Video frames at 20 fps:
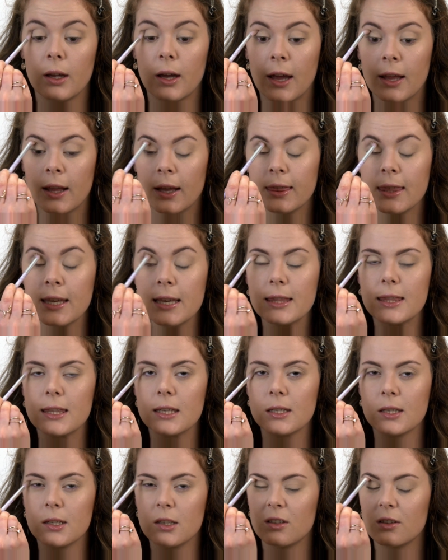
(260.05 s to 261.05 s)
And I think
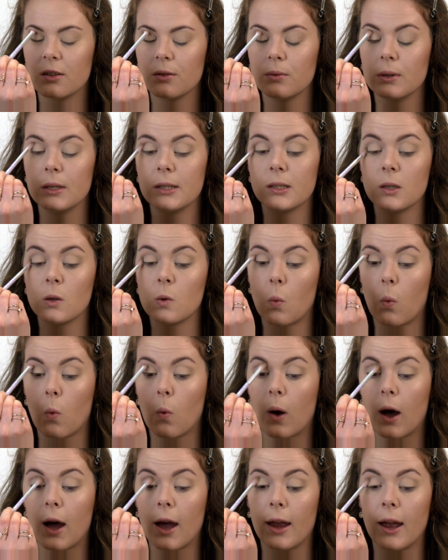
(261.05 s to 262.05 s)
this is the reason
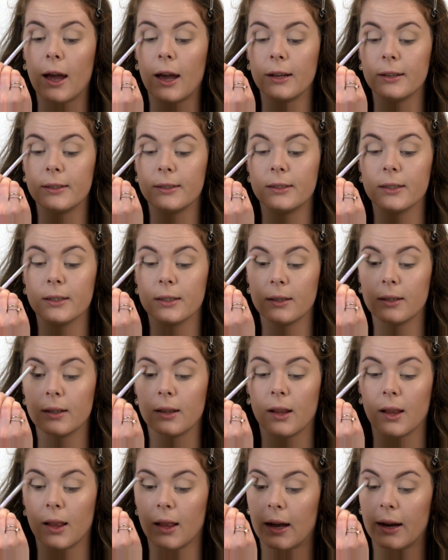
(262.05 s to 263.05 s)
why I didn't
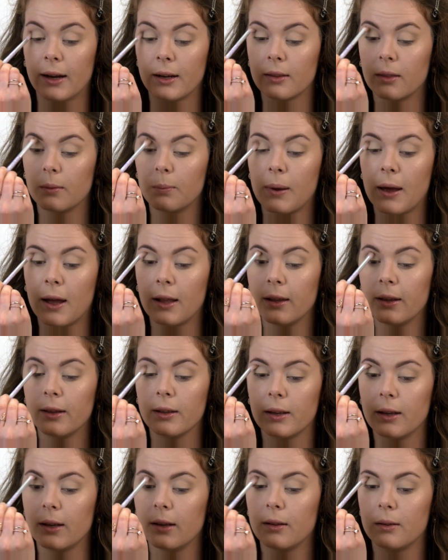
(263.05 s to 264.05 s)
like the
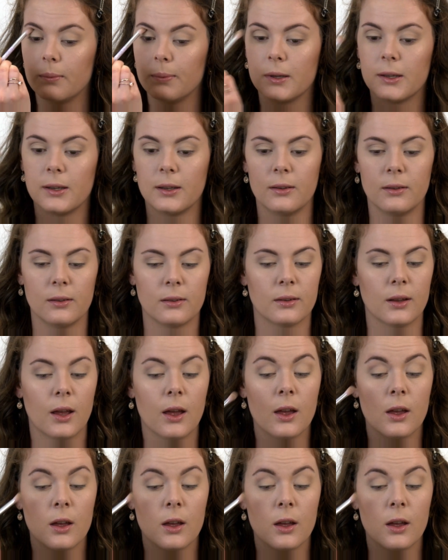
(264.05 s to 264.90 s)
palette, is because